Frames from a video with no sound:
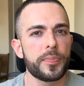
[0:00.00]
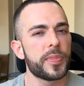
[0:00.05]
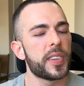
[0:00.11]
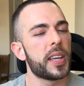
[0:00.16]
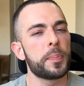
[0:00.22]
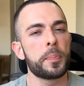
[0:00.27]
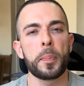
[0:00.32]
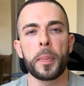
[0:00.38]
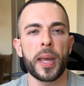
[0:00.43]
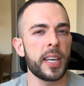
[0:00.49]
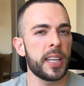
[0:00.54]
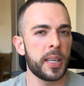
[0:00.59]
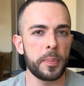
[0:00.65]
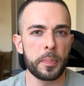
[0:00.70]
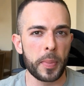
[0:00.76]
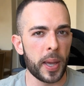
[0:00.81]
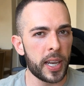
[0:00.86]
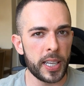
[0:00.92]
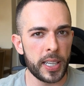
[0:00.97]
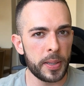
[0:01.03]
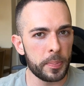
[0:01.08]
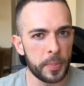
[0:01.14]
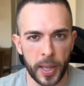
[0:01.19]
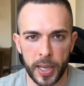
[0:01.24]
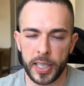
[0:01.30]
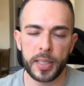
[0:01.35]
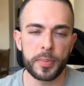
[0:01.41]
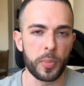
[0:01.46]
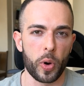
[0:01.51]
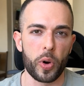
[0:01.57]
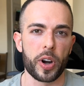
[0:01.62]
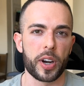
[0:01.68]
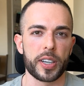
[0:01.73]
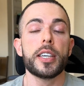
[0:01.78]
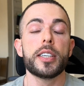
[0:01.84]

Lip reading: and many, many, many more.